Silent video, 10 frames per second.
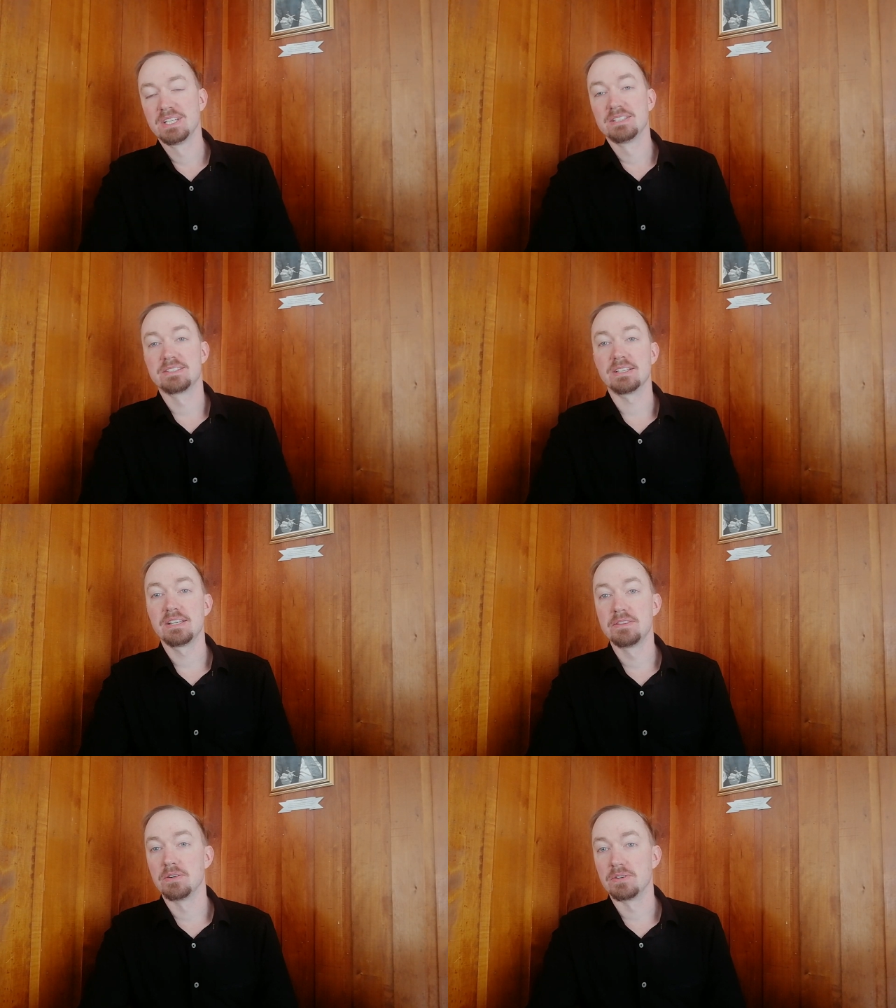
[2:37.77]
Sadly,
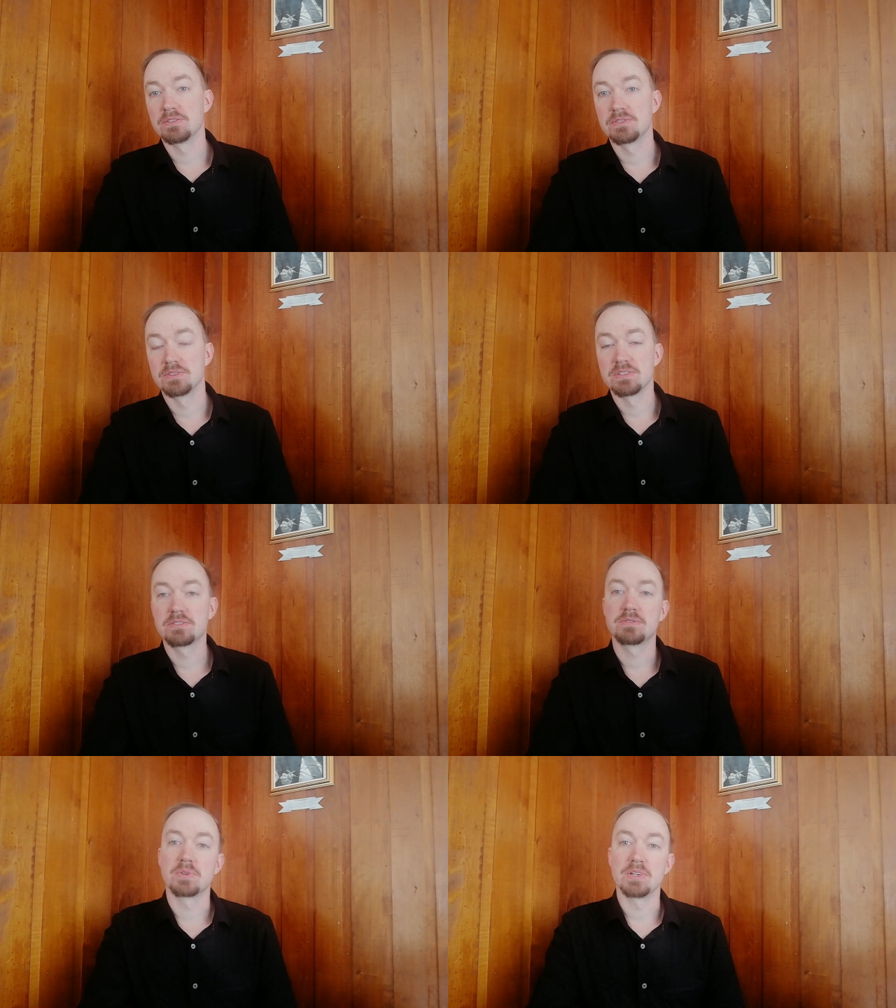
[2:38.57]
they also
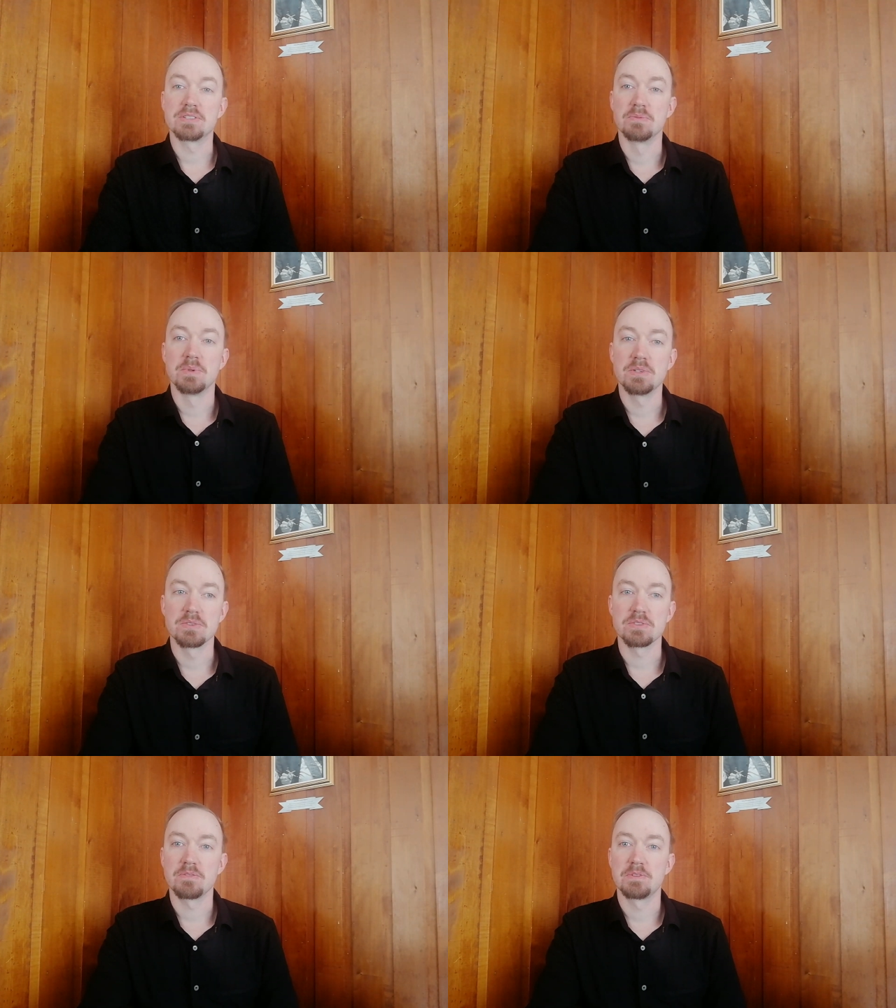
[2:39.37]
destroyed the
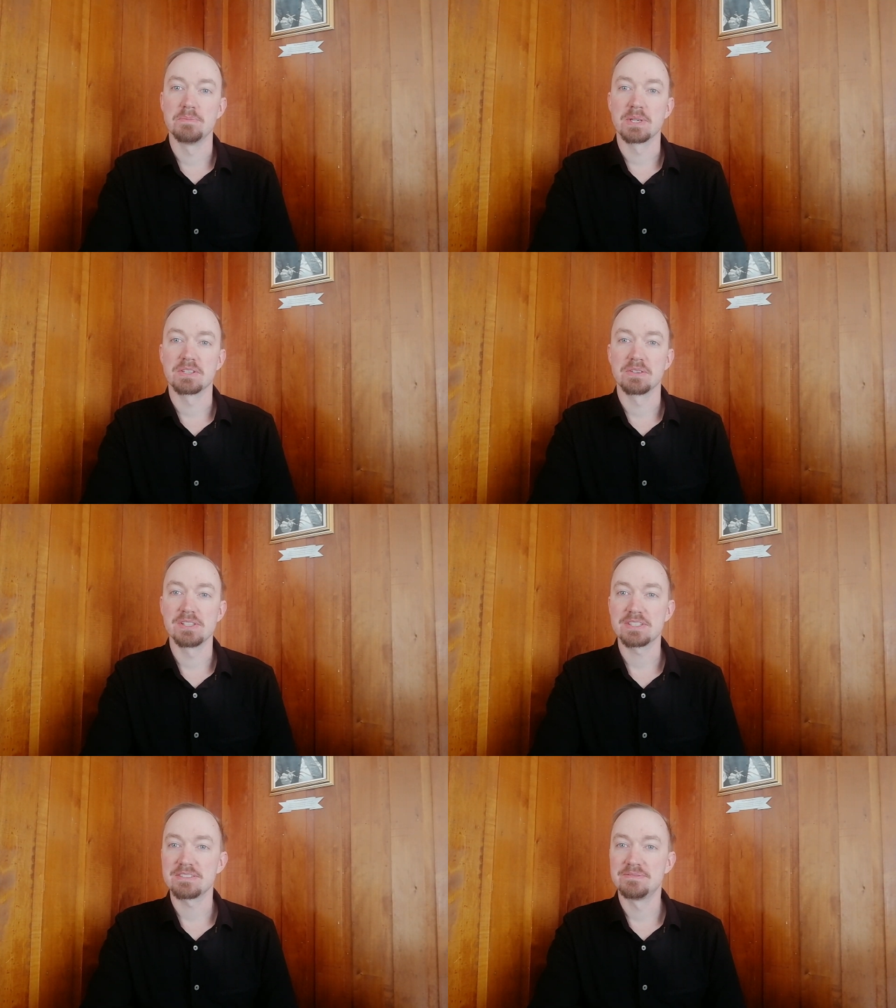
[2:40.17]
windows of the
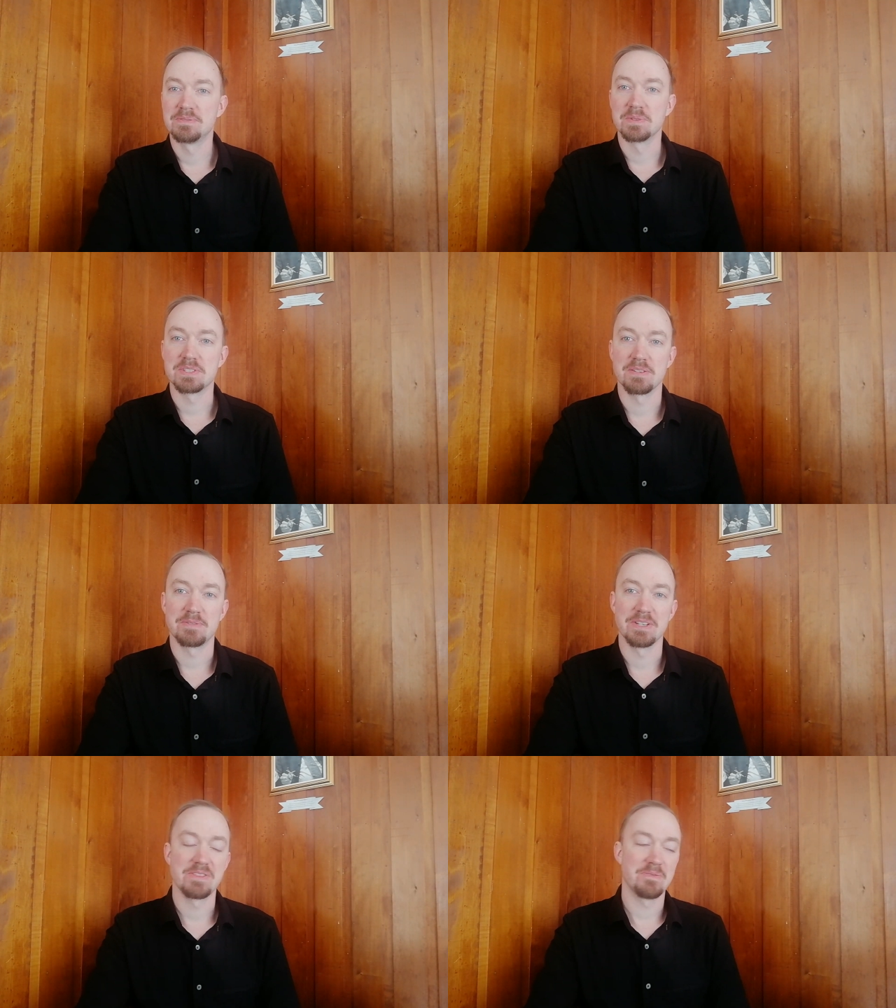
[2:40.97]
McDonald's, which I
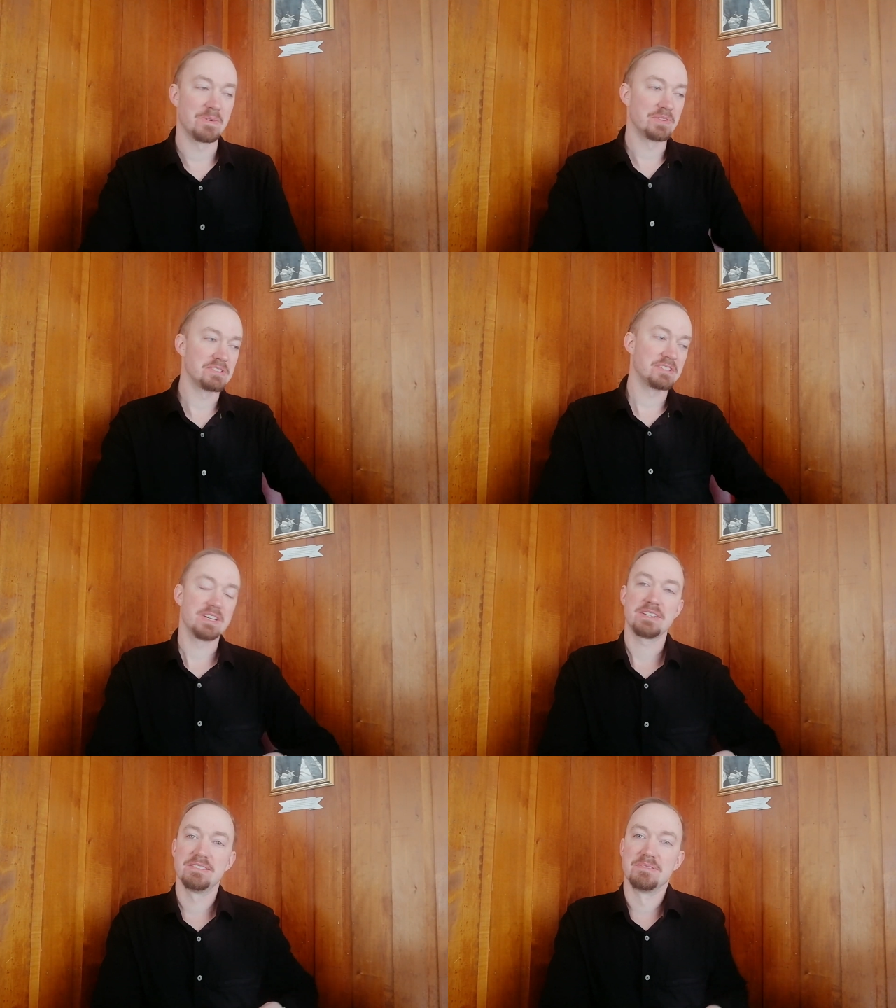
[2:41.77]
find very
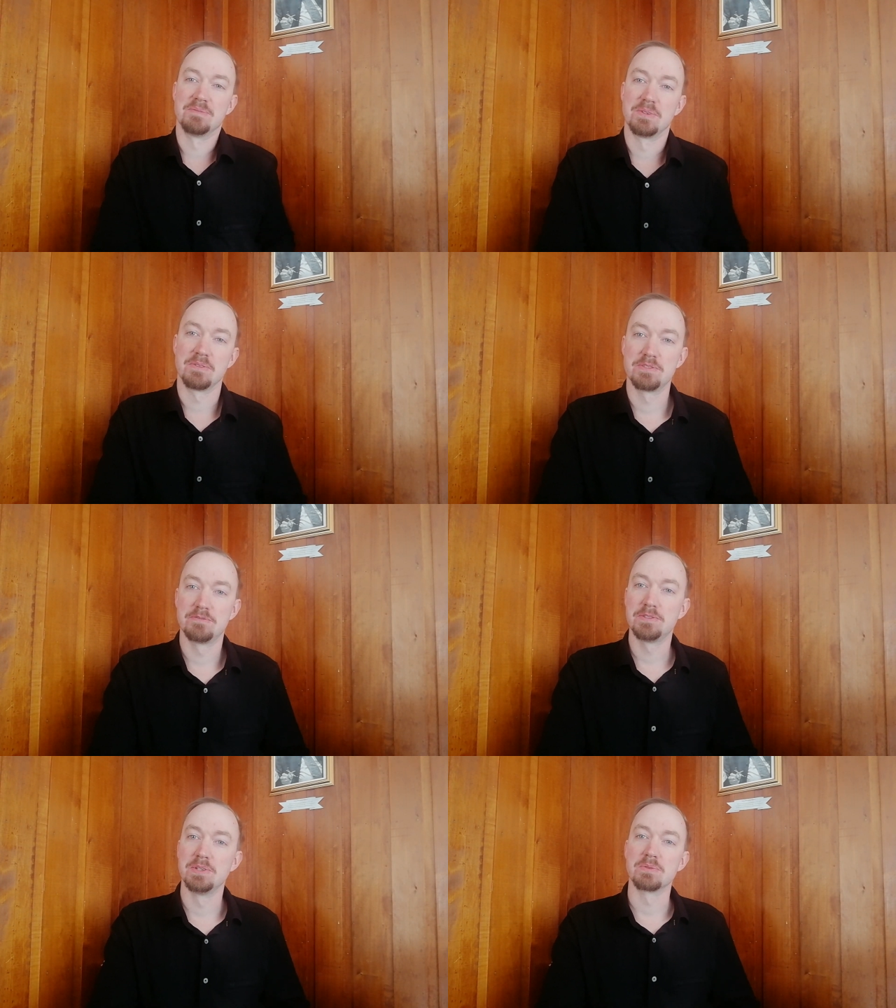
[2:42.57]
sad. And uh, one of the
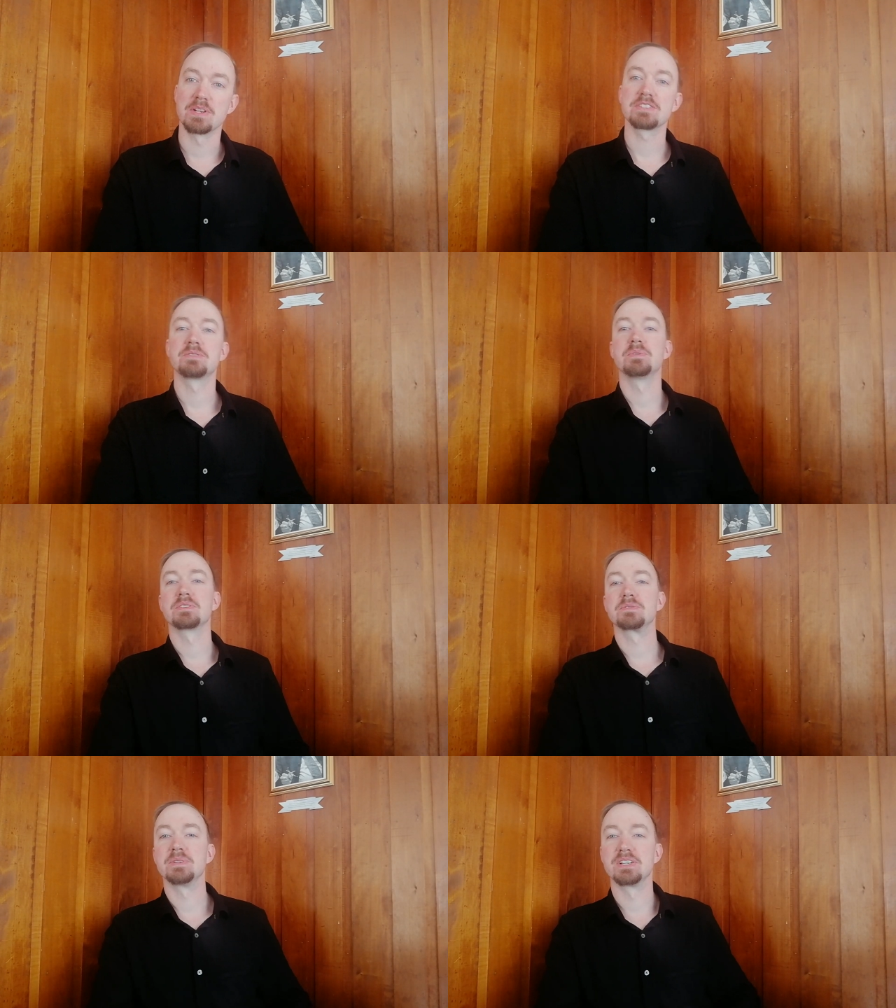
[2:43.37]
few
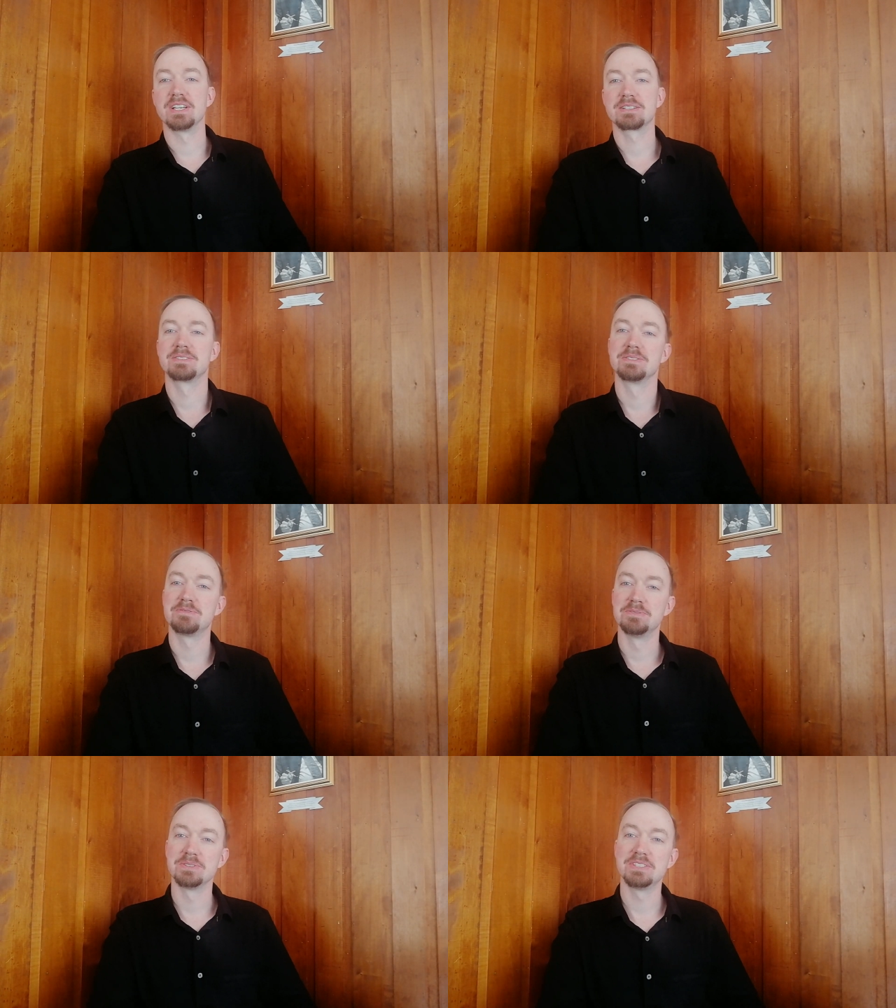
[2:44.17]
restaurants where you get good
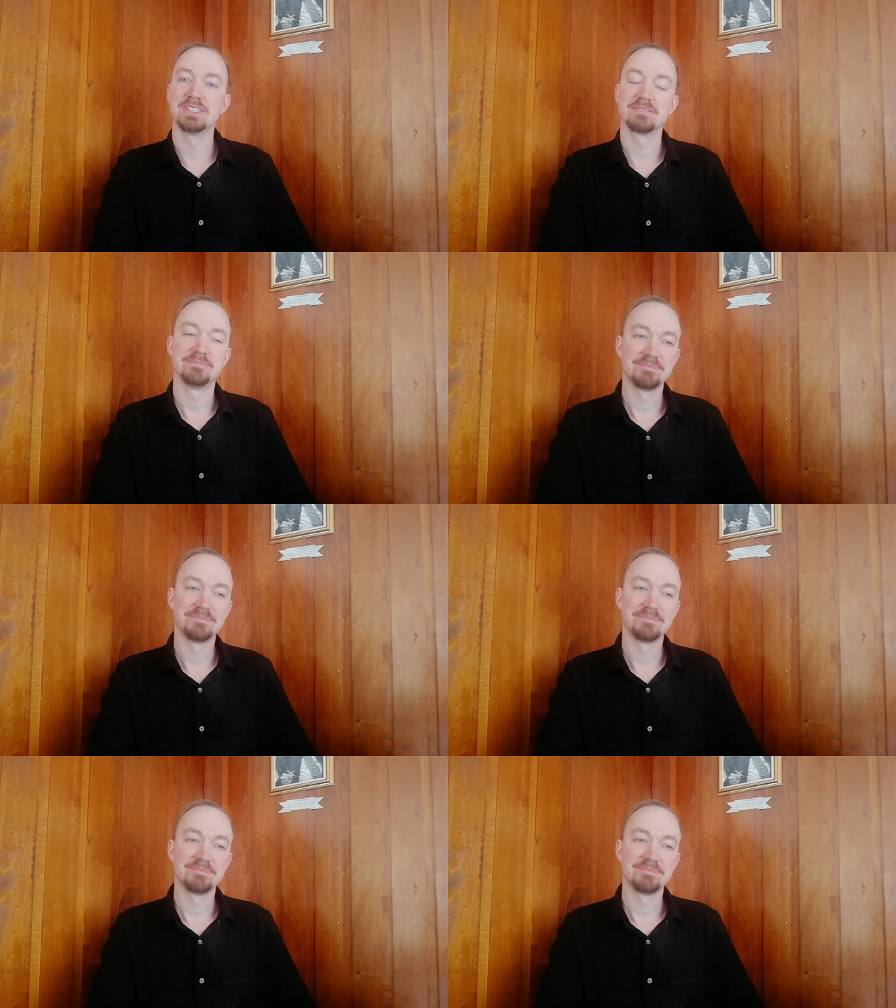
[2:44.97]
food here,